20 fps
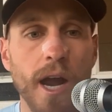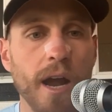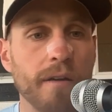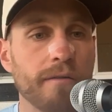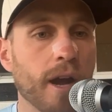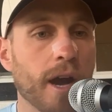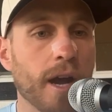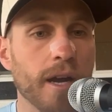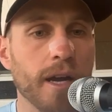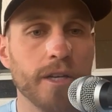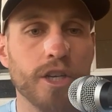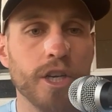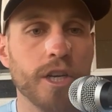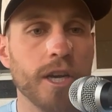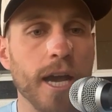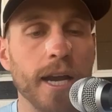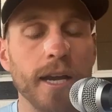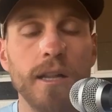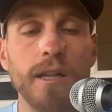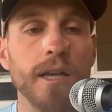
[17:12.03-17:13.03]
I've got a
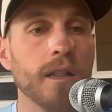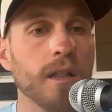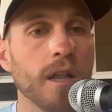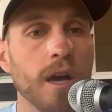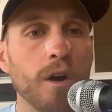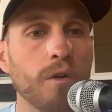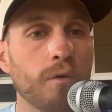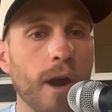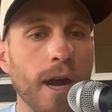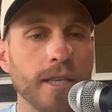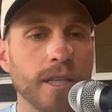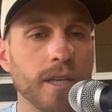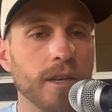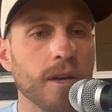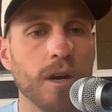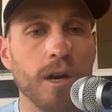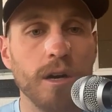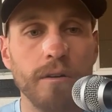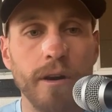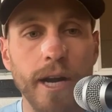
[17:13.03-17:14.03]
genetically low resting
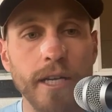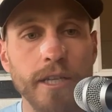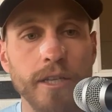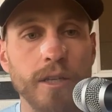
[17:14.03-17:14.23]
heart rate.